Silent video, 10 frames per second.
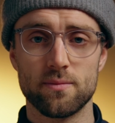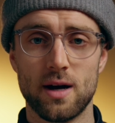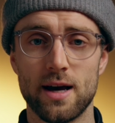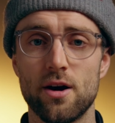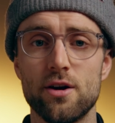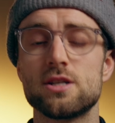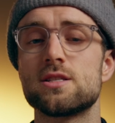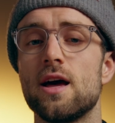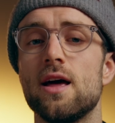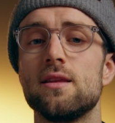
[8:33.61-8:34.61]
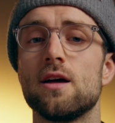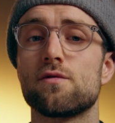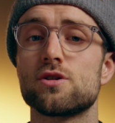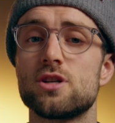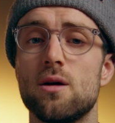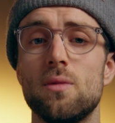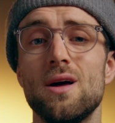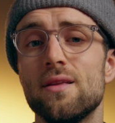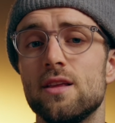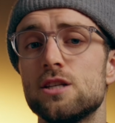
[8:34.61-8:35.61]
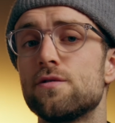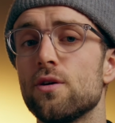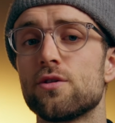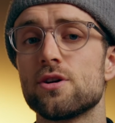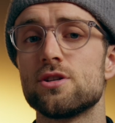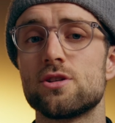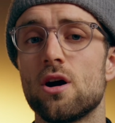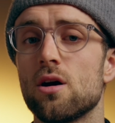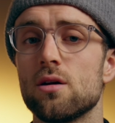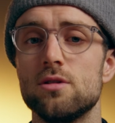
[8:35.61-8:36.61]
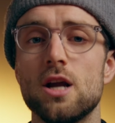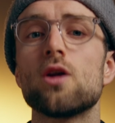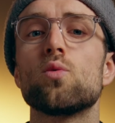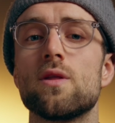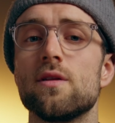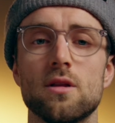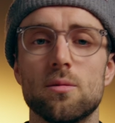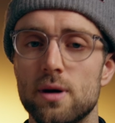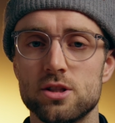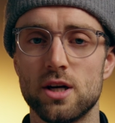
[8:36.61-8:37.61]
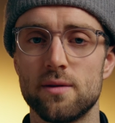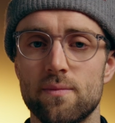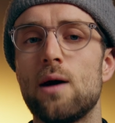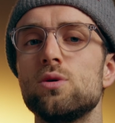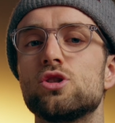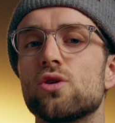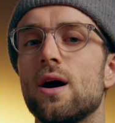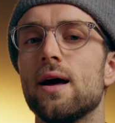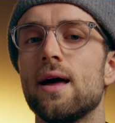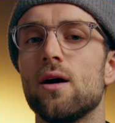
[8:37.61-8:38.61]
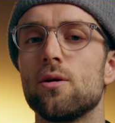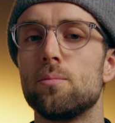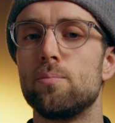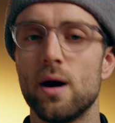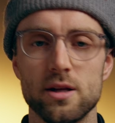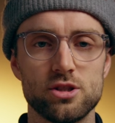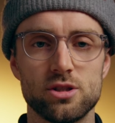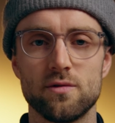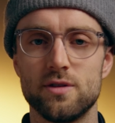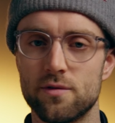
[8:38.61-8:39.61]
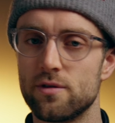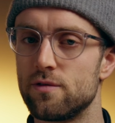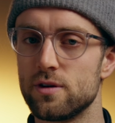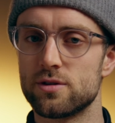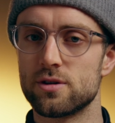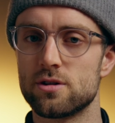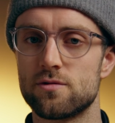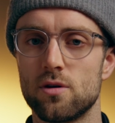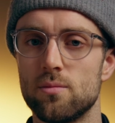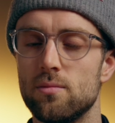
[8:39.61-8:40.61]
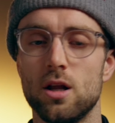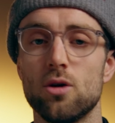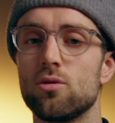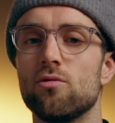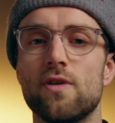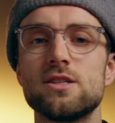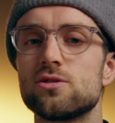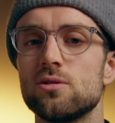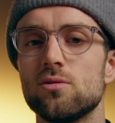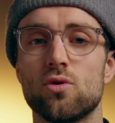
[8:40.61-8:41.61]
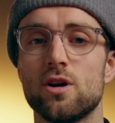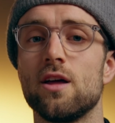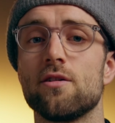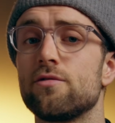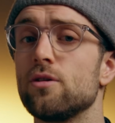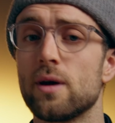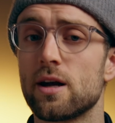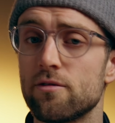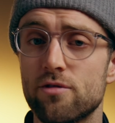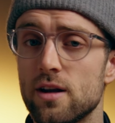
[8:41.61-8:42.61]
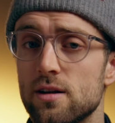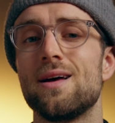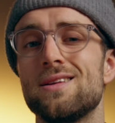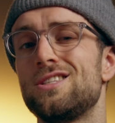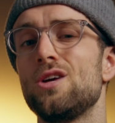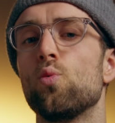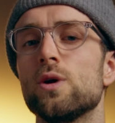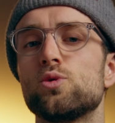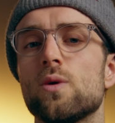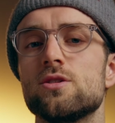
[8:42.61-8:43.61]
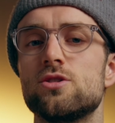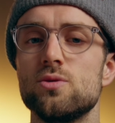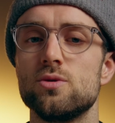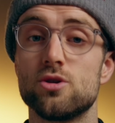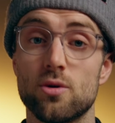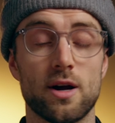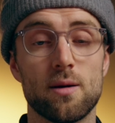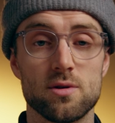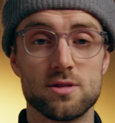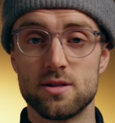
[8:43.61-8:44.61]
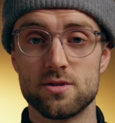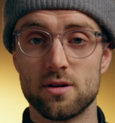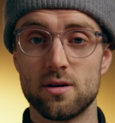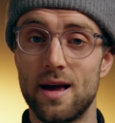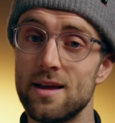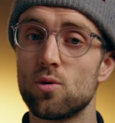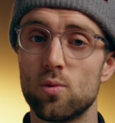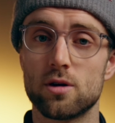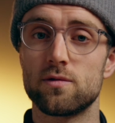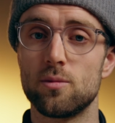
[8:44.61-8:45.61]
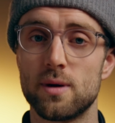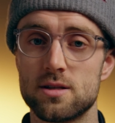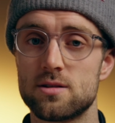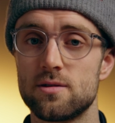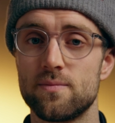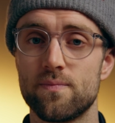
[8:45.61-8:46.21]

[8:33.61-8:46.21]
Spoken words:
I understand that for some, these filters are not within their budget. I would try out a bunch of different filters from a local rental or another filmmaking friend and see which one suits your camera sensor and your workflow best.